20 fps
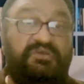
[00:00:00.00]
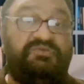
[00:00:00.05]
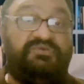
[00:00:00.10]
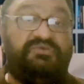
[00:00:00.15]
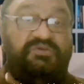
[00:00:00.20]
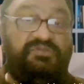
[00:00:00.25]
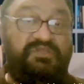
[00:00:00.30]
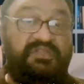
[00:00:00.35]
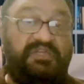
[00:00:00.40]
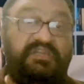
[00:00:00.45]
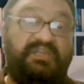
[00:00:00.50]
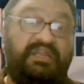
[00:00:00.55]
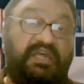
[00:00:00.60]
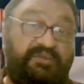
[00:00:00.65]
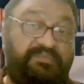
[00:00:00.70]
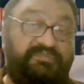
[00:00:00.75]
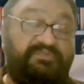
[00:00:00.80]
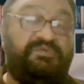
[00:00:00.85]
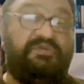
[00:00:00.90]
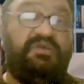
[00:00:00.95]
So 3
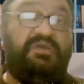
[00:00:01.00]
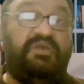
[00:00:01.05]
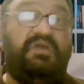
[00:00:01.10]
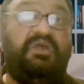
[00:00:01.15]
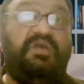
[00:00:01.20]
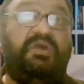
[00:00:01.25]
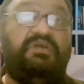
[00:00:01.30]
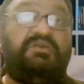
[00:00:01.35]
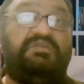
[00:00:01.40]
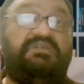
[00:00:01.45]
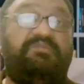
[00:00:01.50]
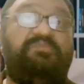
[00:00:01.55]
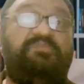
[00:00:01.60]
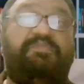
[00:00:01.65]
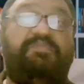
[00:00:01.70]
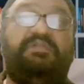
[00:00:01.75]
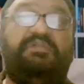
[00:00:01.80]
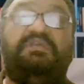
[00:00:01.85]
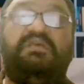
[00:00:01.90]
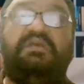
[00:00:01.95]
types. Some
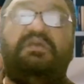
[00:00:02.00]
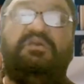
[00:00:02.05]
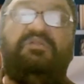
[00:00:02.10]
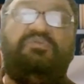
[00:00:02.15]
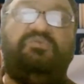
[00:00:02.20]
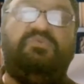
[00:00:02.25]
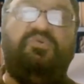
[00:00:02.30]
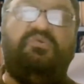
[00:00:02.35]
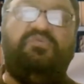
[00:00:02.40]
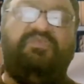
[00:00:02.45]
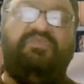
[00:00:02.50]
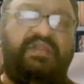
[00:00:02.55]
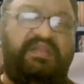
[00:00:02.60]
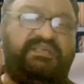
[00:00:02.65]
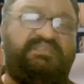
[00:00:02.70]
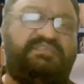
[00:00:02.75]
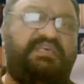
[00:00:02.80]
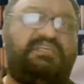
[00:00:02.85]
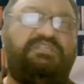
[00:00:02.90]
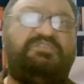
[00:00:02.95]
people, they go for
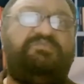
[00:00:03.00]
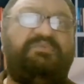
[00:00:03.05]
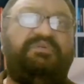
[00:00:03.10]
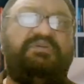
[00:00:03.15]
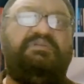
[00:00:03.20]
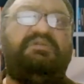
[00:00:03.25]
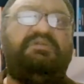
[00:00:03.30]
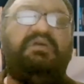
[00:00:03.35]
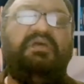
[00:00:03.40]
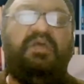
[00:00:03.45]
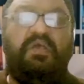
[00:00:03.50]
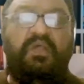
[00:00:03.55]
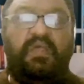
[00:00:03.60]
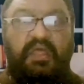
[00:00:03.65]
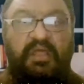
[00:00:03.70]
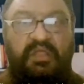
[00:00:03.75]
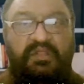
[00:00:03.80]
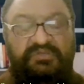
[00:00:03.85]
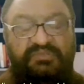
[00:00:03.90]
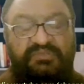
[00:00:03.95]
assessment,
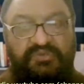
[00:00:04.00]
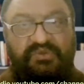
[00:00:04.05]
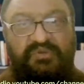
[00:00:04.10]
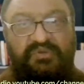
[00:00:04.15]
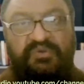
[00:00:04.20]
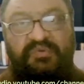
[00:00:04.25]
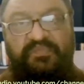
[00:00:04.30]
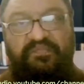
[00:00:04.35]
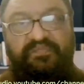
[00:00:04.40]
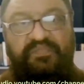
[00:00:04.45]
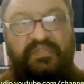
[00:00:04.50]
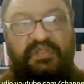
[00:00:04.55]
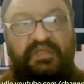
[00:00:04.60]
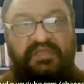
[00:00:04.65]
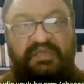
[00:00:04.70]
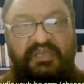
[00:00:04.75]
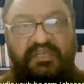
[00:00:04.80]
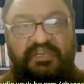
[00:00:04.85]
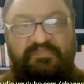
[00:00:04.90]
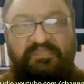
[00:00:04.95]
so
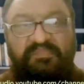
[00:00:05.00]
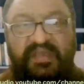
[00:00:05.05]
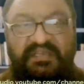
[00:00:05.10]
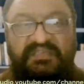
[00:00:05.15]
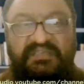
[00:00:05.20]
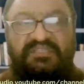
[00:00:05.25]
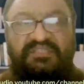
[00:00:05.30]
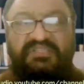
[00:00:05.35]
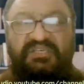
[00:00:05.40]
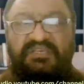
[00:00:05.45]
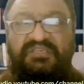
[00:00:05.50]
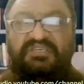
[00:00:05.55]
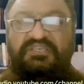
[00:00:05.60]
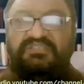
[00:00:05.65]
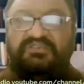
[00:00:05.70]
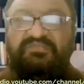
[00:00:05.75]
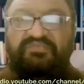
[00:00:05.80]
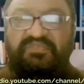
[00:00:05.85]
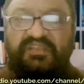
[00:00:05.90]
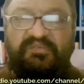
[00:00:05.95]
it makes a
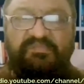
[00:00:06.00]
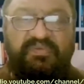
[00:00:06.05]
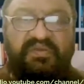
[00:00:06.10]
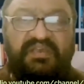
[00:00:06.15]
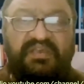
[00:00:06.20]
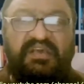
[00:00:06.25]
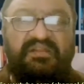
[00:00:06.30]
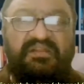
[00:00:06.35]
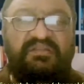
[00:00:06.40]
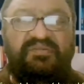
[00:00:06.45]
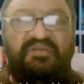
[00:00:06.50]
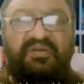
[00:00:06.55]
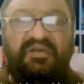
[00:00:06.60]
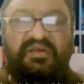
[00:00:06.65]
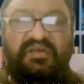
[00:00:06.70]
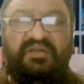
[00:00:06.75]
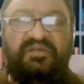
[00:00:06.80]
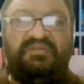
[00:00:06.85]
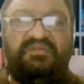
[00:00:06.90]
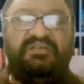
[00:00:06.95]
thesis a very big and
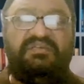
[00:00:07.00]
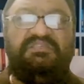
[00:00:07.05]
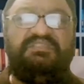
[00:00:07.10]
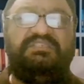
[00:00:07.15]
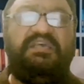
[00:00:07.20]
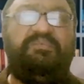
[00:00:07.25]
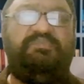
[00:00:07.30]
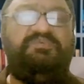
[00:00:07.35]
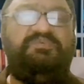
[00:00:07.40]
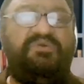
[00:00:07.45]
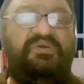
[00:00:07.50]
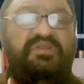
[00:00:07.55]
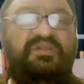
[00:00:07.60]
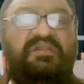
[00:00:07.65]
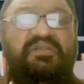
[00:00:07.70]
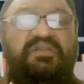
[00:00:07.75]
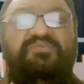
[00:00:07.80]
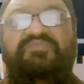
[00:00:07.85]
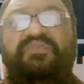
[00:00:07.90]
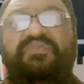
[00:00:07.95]

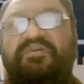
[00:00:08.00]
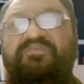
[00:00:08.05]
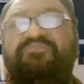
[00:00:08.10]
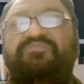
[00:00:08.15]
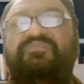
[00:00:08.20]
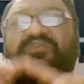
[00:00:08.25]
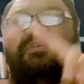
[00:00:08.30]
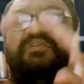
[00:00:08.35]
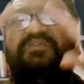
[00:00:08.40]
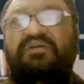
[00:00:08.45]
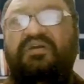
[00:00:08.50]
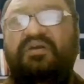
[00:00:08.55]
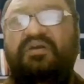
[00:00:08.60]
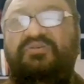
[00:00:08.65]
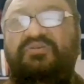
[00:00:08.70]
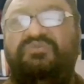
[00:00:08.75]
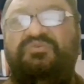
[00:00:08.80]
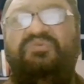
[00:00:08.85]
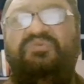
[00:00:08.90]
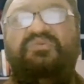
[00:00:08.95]
conceptual framework,
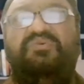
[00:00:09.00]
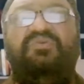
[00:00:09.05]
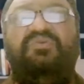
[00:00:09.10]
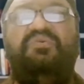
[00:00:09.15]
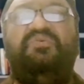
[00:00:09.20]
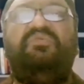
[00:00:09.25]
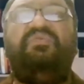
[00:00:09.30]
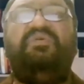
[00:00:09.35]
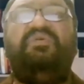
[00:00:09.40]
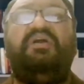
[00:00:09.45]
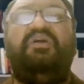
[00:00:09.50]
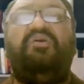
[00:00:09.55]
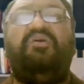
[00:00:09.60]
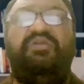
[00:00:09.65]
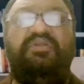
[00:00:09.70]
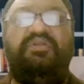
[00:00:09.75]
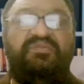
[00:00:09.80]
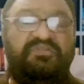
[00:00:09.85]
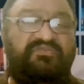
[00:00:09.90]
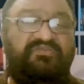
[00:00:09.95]

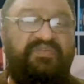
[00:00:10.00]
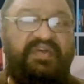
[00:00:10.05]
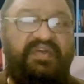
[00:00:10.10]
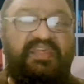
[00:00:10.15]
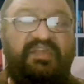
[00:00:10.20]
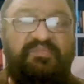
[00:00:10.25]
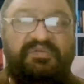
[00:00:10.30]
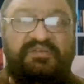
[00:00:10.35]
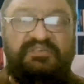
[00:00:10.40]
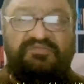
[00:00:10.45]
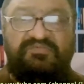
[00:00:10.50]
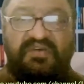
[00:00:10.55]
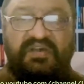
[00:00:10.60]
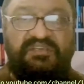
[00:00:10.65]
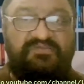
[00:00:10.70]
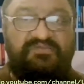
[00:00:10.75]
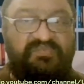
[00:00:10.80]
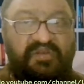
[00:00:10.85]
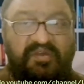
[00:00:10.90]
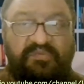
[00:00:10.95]
according to the variables
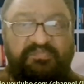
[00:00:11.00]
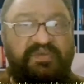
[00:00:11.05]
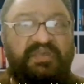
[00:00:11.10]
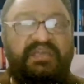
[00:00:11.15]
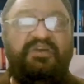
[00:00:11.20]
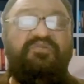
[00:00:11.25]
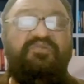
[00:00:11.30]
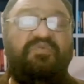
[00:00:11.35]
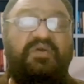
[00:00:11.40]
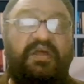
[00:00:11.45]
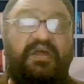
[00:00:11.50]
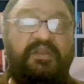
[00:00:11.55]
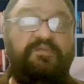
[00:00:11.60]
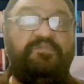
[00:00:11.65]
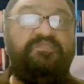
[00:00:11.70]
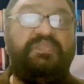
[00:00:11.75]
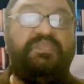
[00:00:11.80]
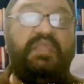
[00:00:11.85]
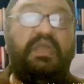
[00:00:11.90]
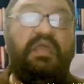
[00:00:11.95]
was a bigger one.